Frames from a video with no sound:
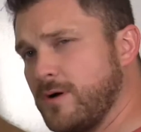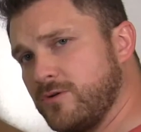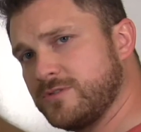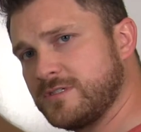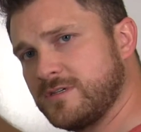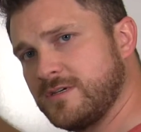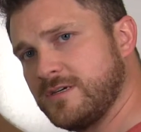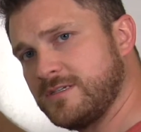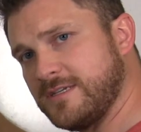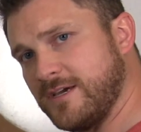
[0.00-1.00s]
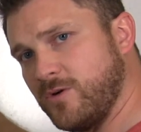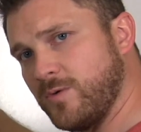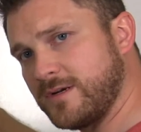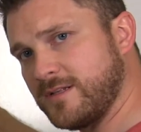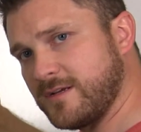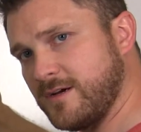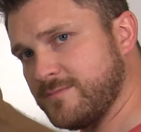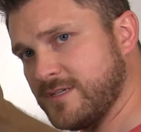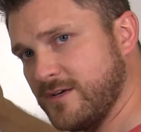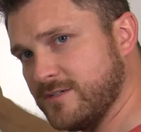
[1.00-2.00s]
post-sale one-click
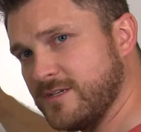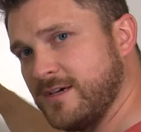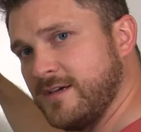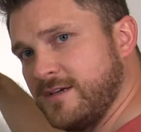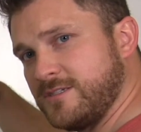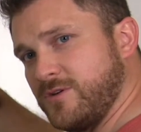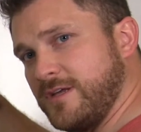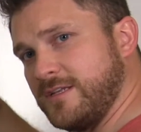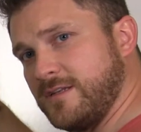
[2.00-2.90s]
upsells. So